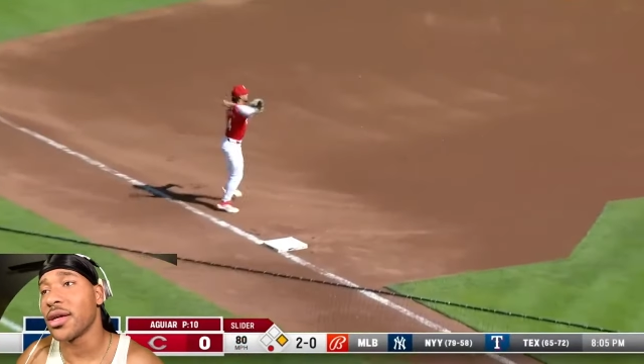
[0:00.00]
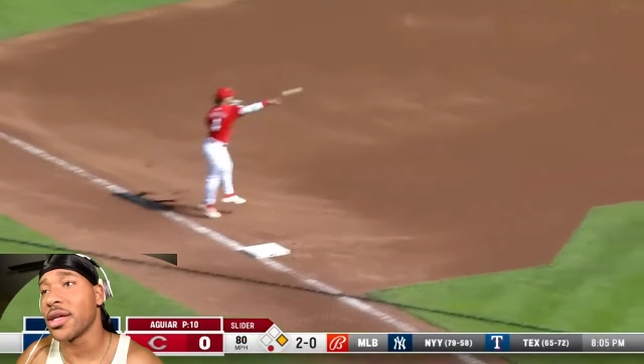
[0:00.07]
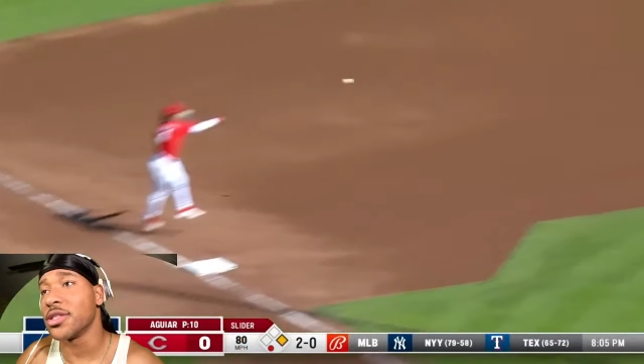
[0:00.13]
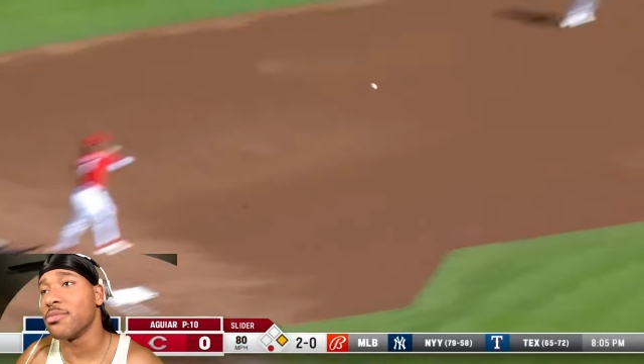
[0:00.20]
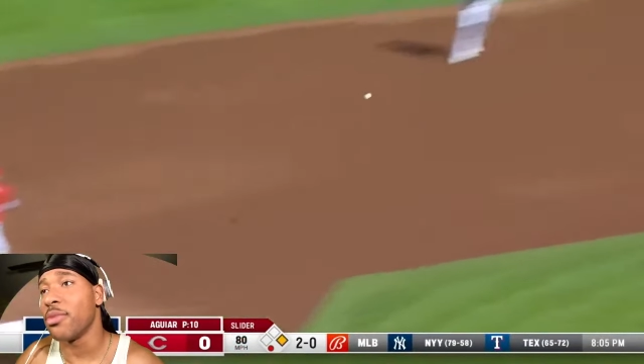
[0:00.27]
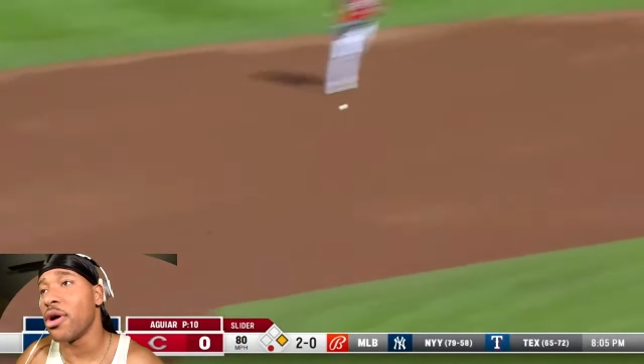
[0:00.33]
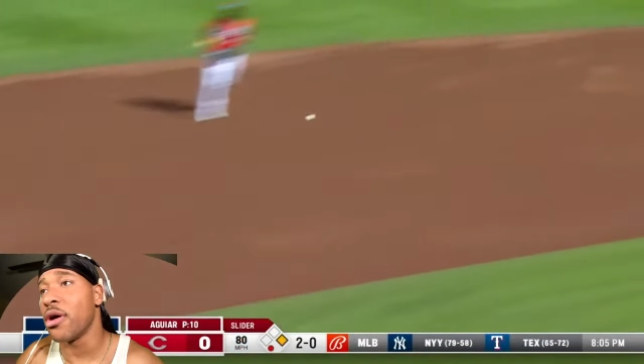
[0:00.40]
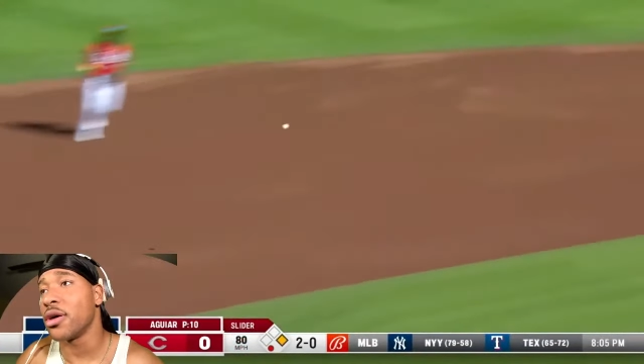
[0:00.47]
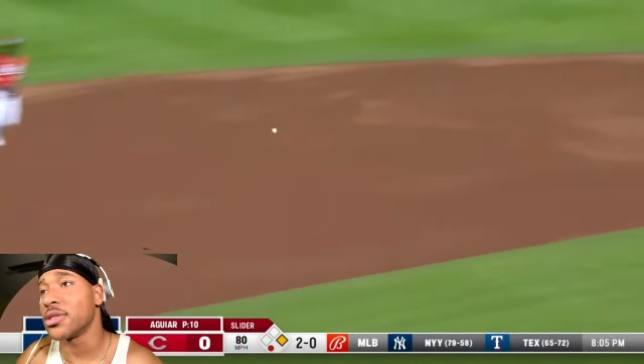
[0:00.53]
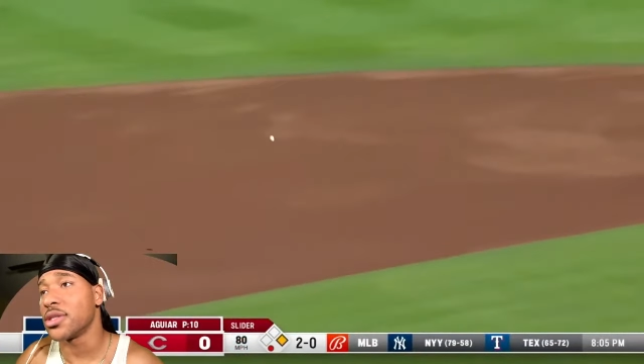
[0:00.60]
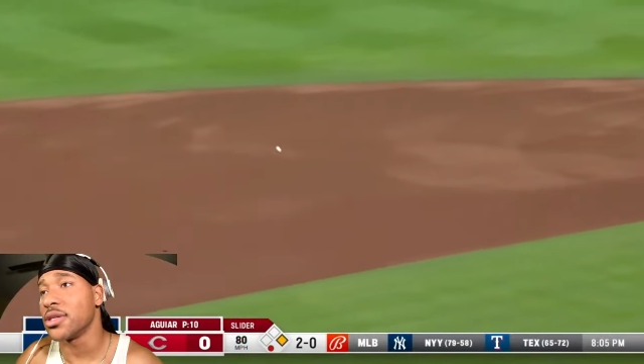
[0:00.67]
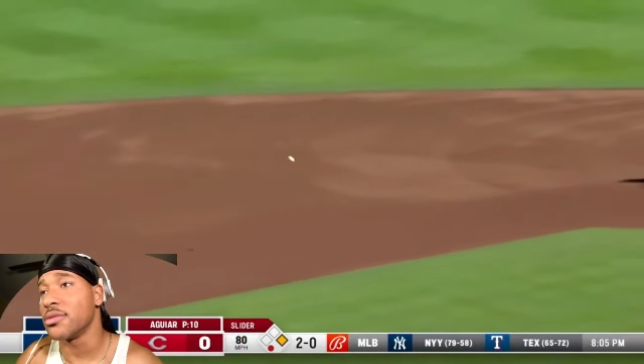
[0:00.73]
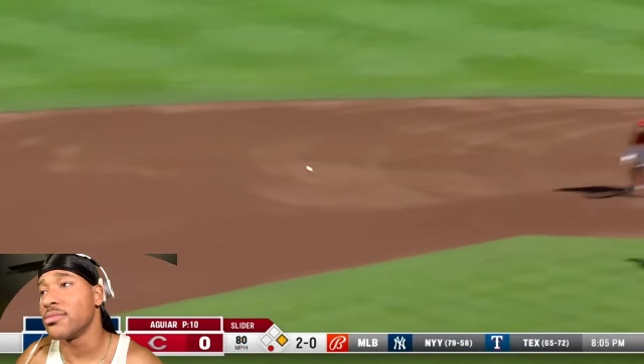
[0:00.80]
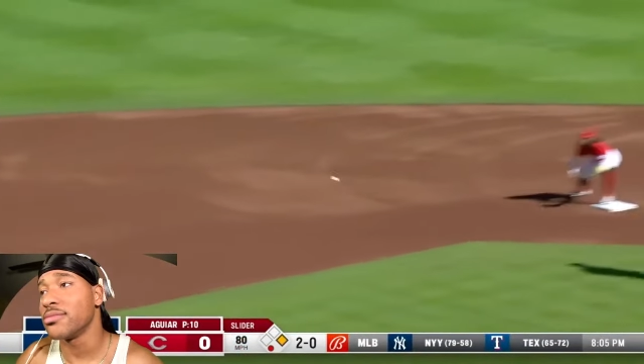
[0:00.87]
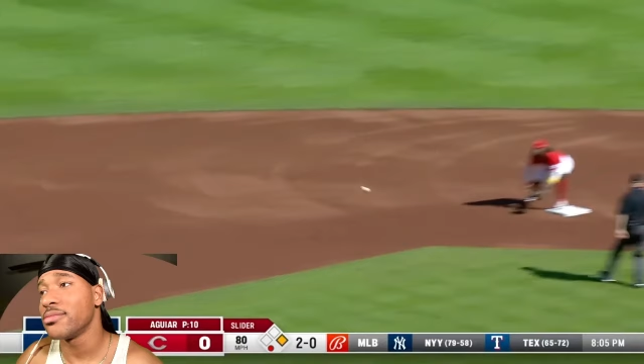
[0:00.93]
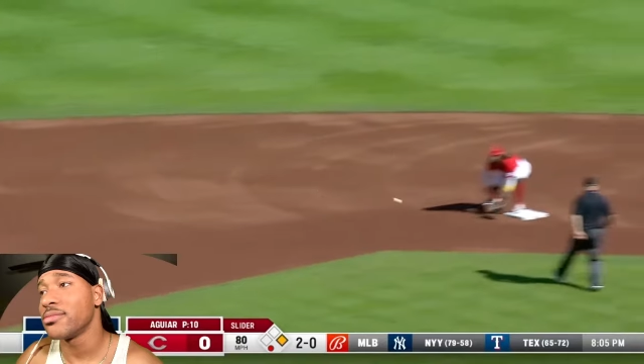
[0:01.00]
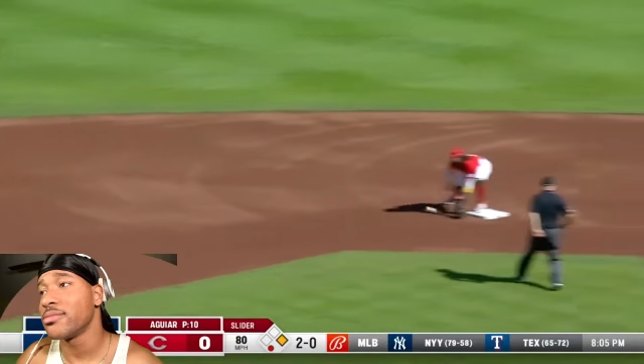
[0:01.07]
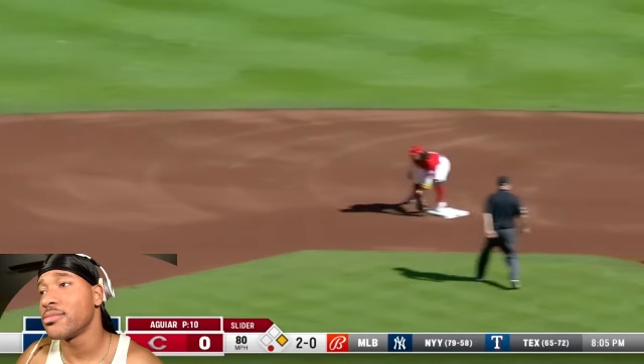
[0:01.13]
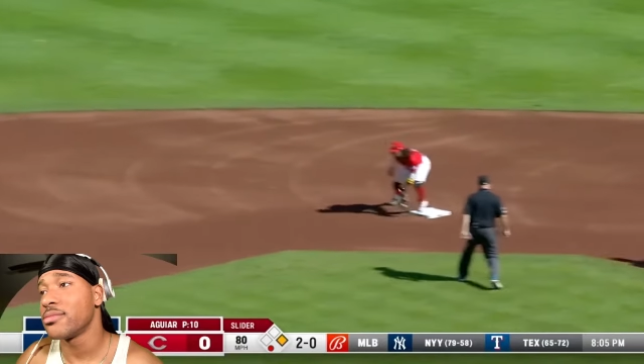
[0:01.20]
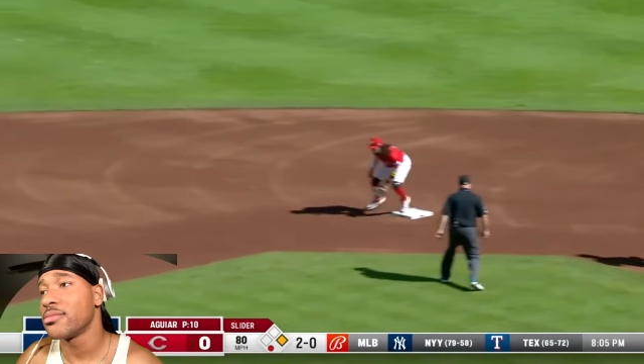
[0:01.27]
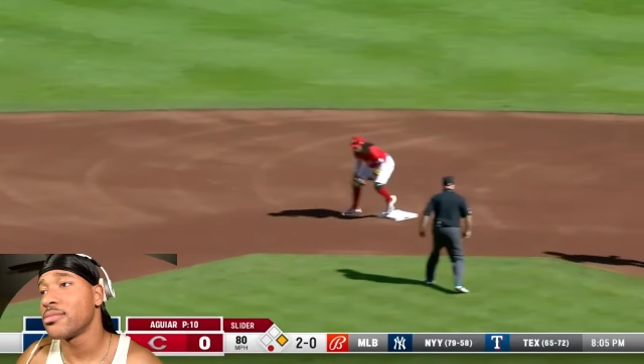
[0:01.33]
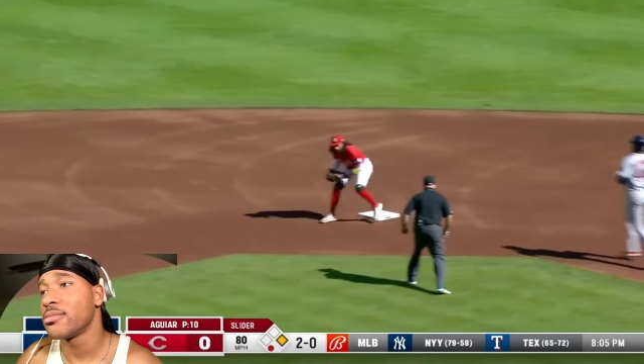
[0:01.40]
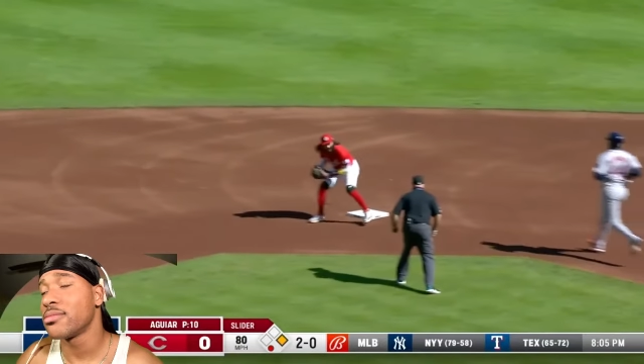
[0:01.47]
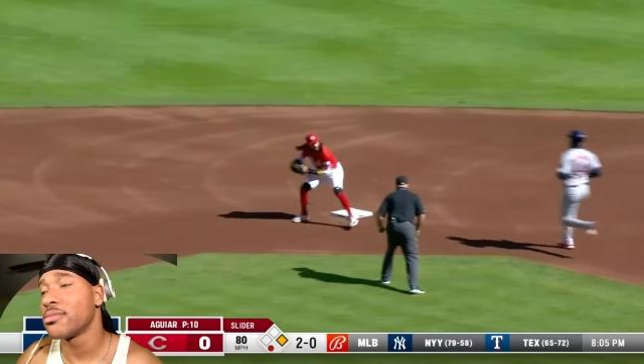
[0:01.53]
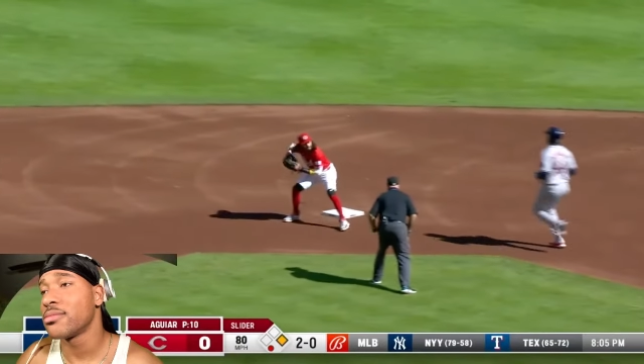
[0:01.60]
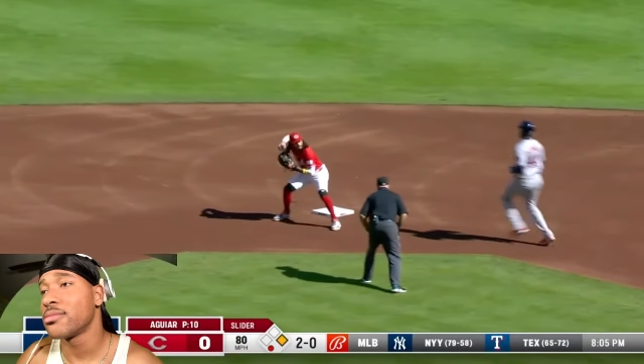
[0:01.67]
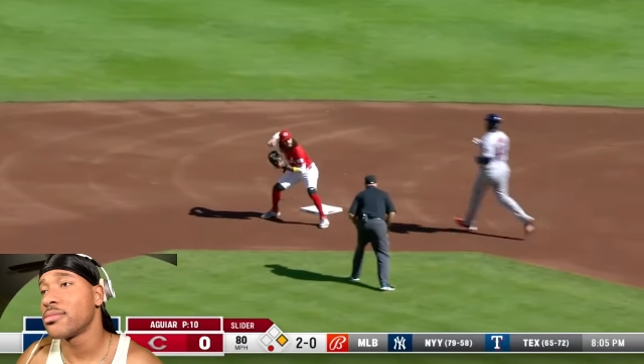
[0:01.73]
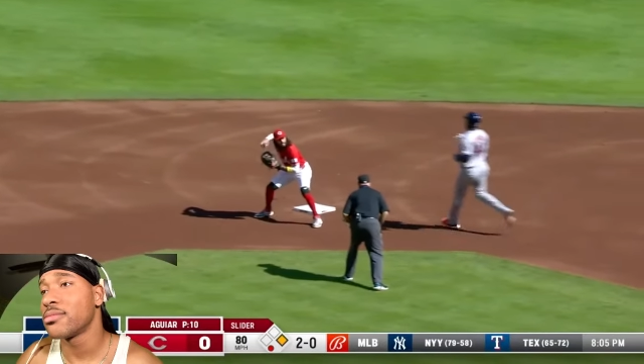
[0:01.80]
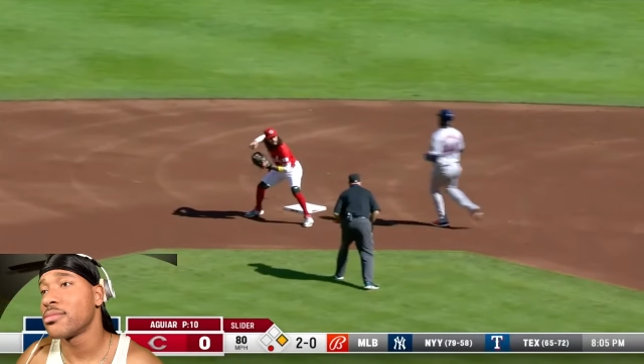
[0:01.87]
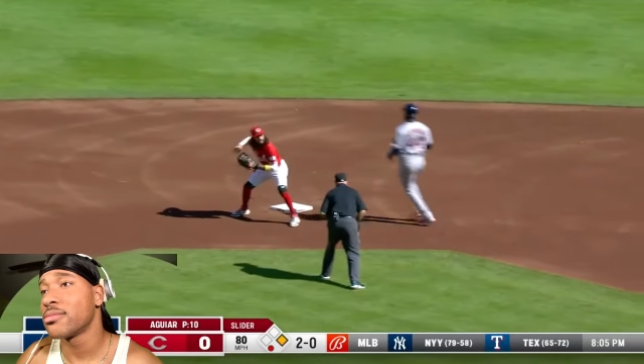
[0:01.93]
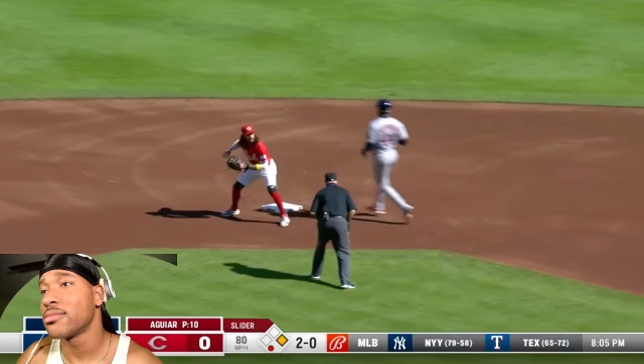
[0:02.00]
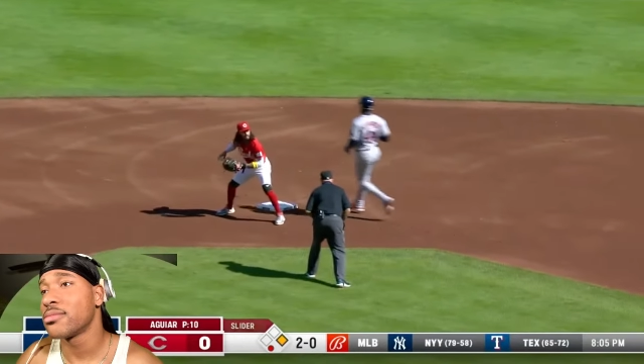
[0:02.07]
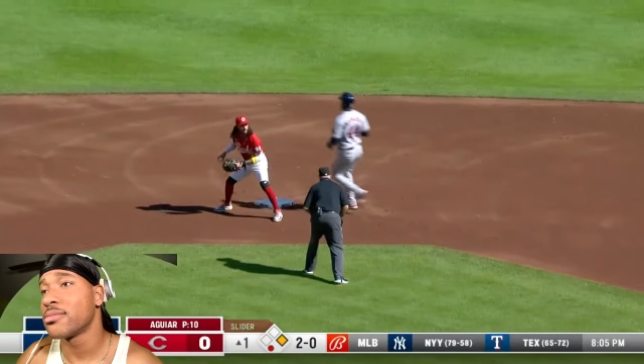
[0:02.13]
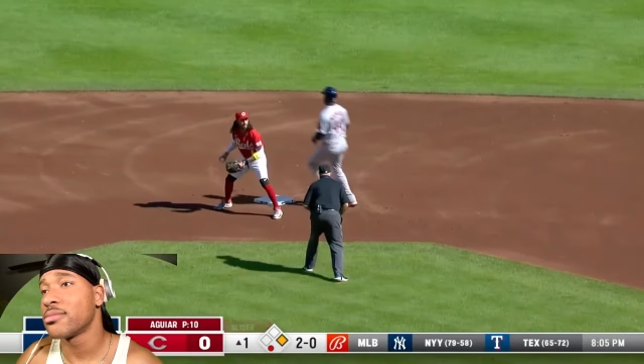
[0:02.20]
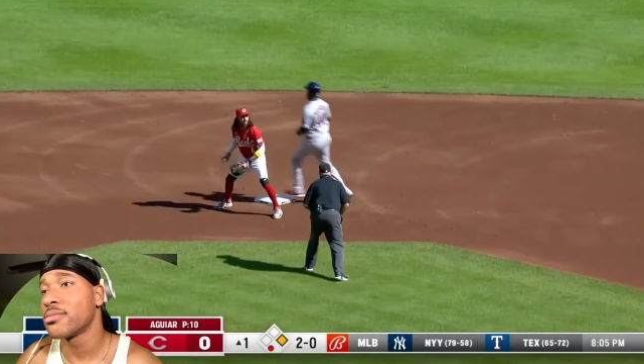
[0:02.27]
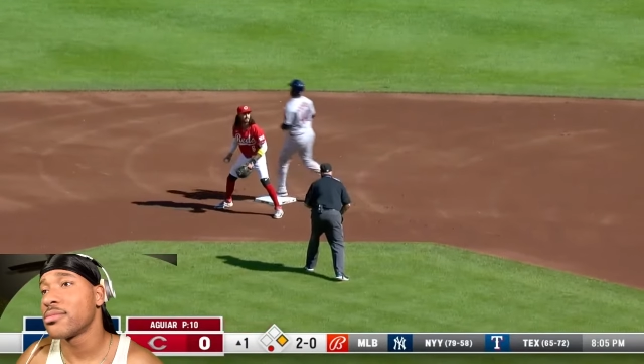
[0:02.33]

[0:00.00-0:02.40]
against Boston. Goes to second.